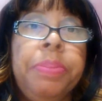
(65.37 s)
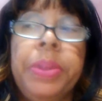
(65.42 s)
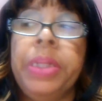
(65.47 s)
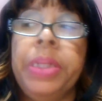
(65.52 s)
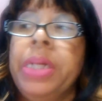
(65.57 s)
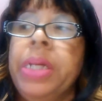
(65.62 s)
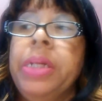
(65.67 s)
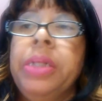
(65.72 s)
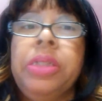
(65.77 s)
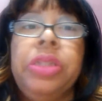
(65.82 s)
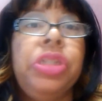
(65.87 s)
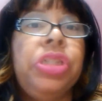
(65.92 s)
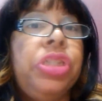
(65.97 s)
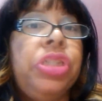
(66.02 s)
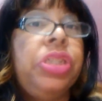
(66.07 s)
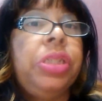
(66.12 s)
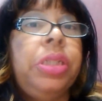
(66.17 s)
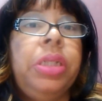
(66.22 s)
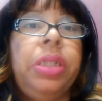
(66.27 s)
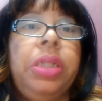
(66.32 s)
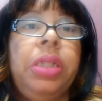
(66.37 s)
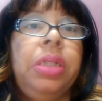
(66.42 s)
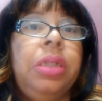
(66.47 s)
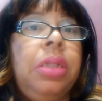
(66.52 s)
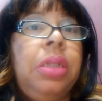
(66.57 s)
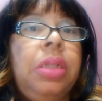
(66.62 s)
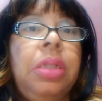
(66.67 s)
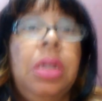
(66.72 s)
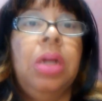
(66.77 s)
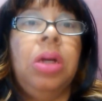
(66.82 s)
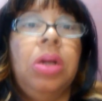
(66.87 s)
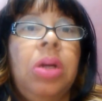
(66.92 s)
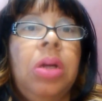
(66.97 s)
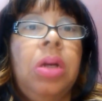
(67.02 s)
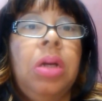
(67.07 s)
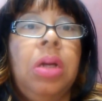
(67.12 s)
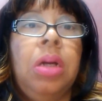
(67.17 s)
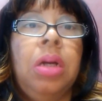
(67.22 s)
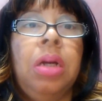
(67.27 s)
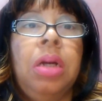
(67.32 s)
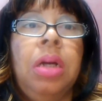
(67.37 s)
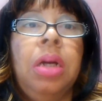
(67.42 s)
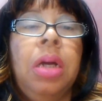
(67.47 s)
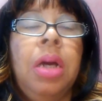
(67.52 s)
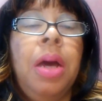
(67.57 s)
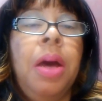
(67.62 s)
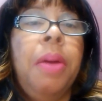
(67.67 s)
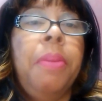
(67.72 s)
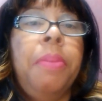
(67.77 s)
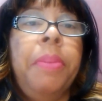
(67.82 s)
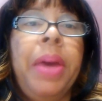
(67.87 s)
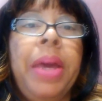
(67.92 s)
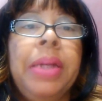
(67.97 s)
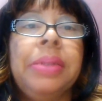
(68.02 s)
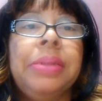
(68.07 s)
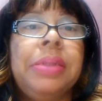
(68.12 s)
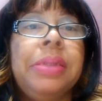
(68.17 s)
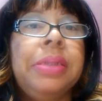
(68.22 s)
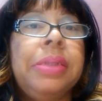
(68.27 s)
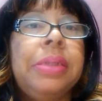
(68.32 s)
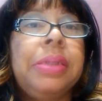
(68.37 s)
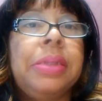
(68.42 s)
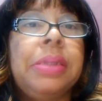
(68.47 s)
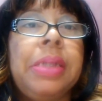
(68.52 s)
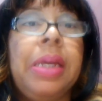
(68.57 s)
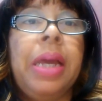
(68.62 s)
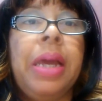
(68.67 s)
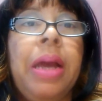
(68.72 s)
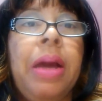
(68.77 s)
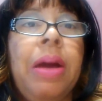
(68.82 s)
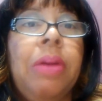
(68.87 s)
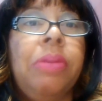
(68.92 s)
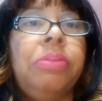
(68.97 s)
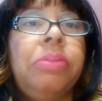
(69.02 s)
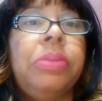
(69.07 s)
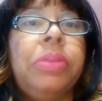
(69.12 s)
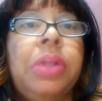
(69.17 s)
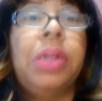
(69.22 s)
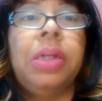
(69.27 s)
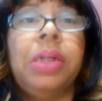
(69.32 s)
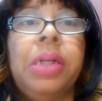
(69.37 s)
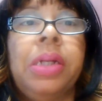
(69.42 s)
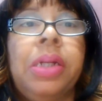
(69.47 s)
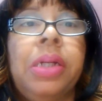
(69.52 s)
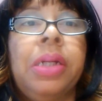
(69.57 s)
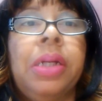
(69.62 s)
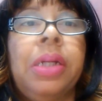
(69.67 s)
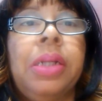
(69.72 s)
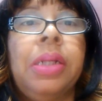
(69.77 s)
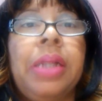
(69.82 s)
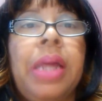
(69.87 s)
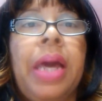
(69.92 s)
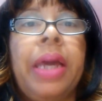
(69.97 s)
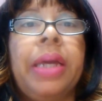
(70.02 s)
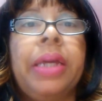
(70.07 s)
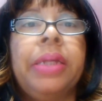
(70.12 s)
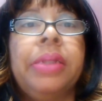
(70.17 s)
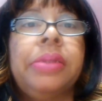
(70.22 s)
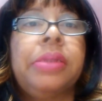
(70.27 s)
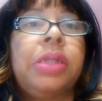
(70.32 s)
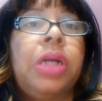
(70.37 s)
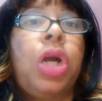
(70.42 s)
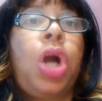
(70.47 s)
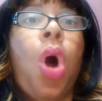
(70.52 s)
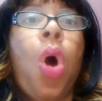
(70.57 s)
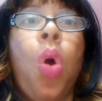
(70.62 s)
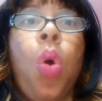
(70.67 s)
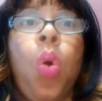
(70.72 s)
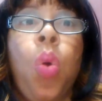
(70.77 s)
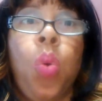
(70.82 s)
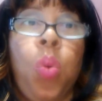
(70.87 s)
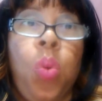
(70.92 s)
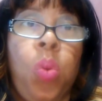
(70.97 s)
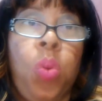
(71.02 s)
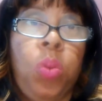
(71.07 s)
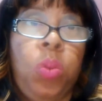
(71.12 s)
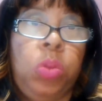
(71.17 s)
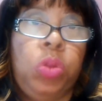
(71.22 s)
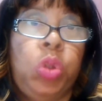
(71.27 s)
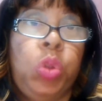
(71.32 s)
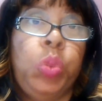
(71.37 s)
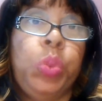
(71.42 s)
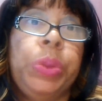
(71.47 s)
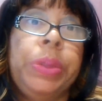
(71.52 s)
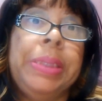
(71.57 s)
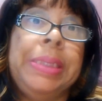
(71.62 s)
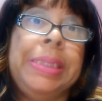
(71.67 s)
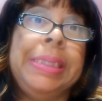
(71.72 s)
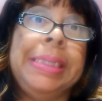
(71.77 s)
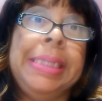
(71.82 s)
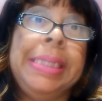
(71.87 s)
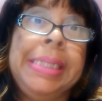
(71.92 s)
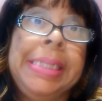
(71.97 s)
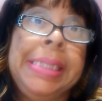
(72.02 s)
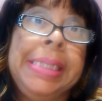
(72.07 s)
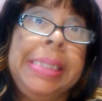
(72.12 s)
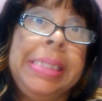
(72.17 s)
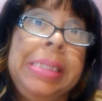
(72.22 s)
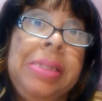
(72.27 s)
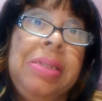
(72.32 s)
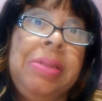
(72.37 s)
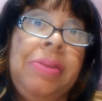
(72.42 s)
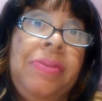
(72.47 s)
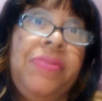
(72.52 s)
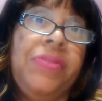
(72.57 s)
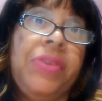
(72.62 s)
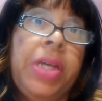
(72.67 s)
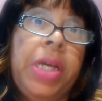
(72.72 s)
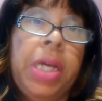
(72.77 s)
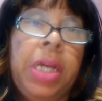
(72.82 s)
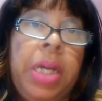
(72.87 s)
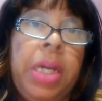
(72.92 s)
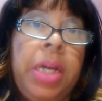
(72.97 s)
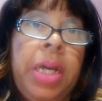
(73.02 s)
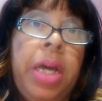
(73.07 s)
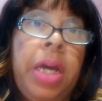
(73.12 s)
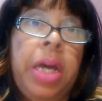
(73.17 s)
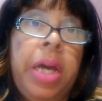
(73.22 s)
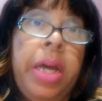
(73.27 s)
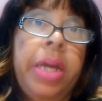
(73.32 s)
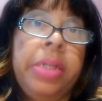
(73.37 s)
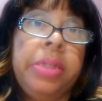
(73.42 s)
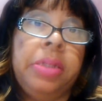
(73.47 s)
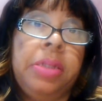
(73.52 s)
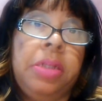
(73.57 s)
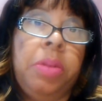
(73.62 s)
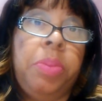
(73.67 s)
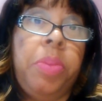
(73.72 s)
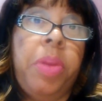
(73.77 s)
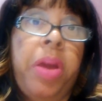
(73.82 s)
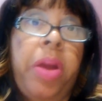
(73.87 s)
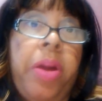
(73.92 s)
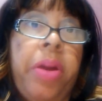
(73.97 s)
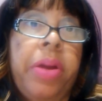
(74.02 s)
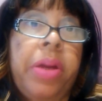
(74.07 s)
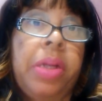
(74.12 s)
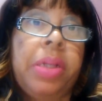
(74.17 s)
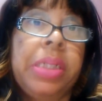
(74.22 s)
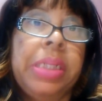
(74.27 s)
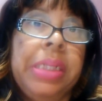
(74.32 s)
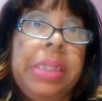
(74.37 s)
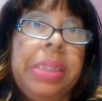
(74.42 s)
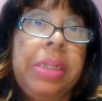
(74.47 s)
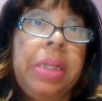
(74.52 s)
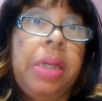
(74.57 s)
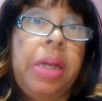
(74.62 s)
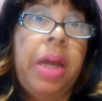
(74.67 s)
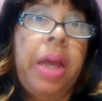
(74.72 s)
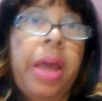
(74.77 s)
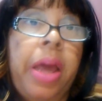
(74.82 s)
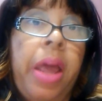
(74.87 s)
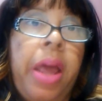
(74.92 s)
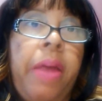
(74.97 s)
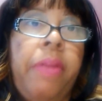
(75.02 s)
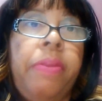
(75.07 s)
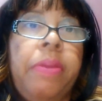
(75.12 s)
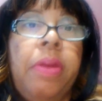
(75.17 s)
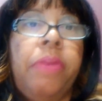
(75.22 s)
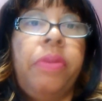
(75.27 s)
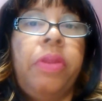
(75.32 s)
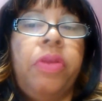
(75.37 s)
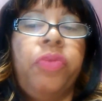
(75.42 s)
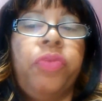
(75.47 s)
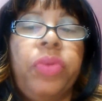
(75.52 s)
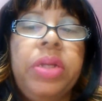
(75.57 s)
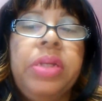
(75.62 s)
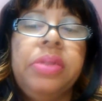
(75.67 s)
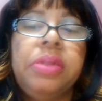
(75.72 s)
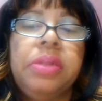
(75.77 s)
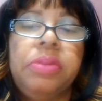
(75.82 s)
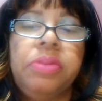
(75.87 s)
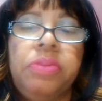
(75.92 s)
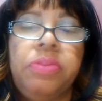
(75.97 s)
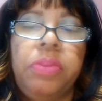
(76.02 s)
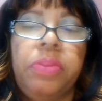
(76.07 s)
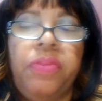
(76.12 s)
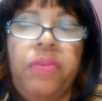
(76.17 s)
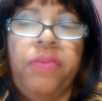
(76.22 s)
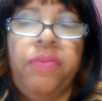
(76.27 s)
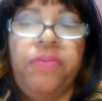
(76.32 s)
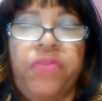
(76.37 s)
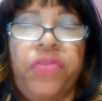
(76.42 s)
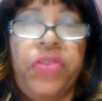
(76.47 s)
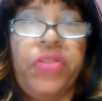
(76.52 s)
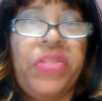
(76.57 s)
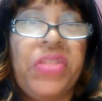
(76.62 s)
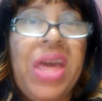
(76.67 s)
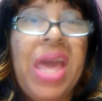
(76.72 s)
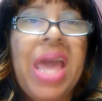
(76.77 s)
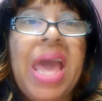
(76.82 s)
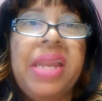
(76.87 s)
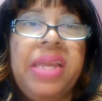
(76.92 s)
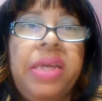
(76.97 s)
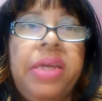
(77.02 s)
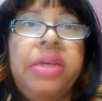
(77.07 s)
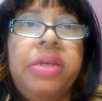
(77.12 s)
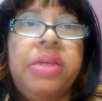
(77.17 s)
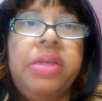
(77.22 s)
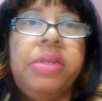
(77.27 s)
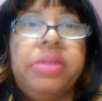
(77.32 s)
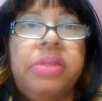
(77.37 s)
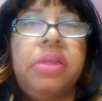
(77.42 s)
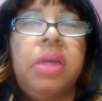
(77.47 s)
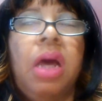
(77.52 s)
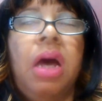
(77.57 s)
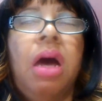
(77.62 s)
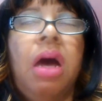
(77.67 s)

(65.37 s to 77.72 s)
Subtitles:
but she makes it sound like it's a goal to achieve as an American. And the reason for that is